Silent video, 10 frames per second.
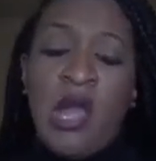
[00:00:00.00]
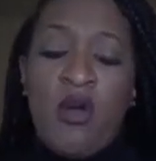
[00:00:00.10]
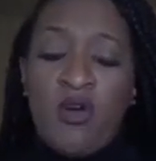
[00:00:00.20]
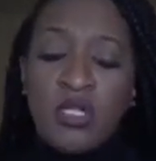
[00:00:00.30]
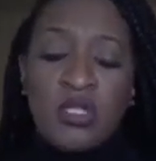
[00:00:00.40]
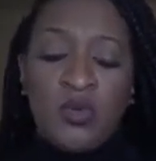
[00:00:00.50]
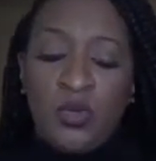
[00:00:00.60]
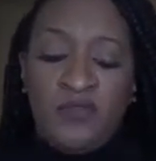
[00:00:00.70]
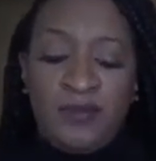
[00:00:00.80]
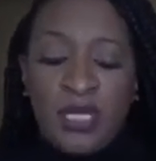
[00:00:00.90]
Also
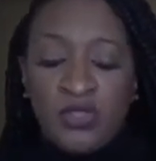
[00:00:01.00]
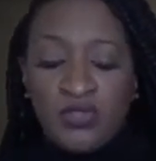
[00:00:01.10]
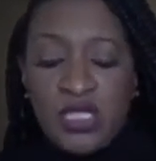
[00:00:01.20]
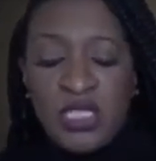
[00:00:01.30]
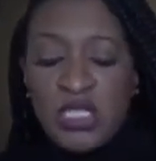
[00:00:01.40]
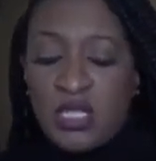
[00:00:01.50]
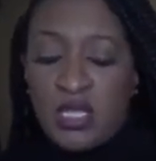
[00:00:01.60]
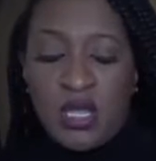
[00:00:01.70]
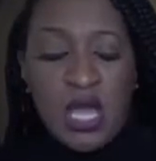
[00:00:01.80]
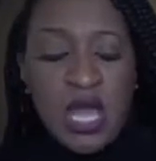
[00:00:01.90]
with boundaries,
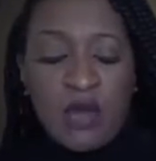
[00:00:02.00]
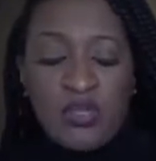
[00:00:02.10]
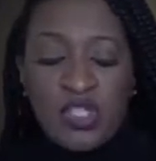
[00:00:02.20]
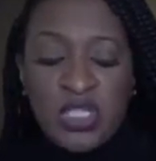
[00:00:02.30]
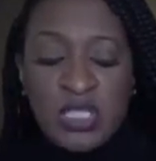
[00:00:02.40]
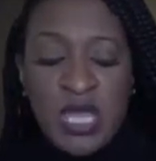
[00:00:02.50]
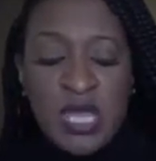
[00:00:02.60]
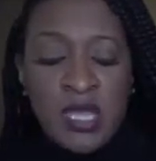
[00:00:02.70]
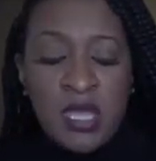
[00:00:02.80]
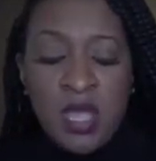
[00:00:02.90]
I would just
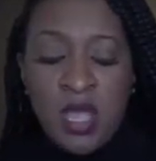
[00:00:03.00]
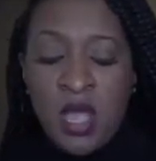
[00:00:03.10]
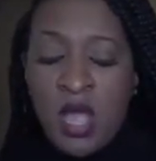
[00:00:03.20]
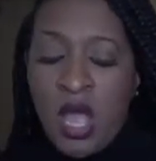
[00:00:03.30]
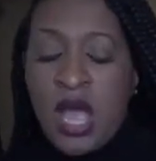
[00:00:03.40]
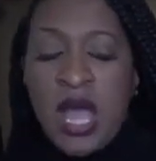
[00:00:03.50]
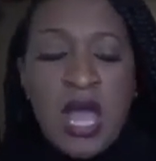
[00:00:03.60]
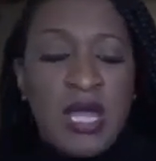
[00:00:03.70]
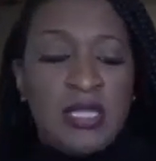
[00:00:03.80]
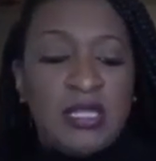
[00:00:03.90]
say
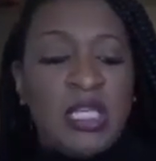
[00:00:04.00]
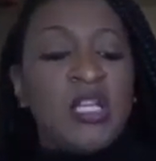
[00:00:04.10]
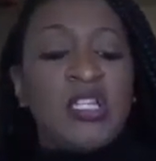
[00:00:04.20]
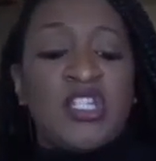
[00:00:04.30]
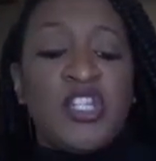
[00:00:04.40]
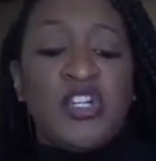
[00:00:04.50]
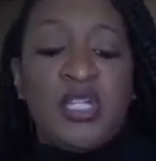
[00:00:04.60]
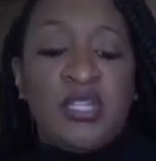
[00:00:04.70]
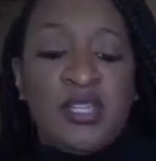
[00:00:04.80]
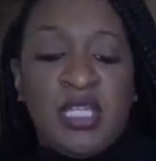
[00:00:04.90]
there's
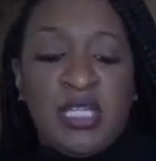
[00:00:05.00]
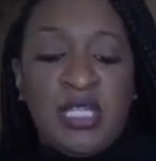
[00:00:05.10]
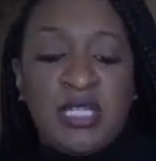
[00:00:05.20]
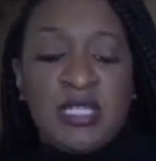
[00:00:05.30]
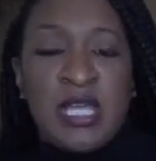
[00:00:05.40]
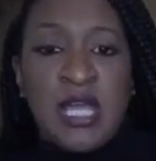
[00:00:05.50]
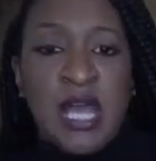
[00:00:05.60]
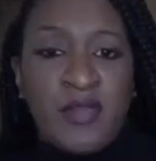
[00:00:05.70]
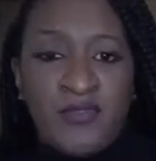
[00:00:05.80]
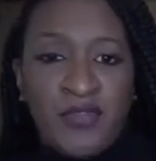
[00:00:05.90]
certain things that
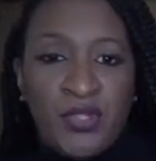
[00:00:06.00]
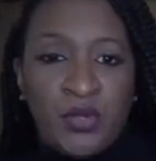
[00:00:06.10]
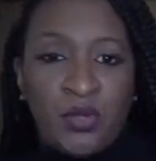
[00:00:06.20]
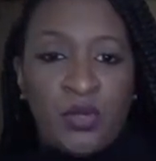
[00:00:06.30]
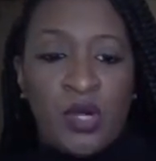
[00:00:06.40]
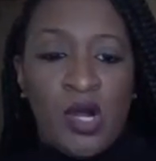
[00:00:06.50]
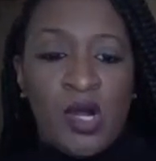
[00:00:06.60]
I feel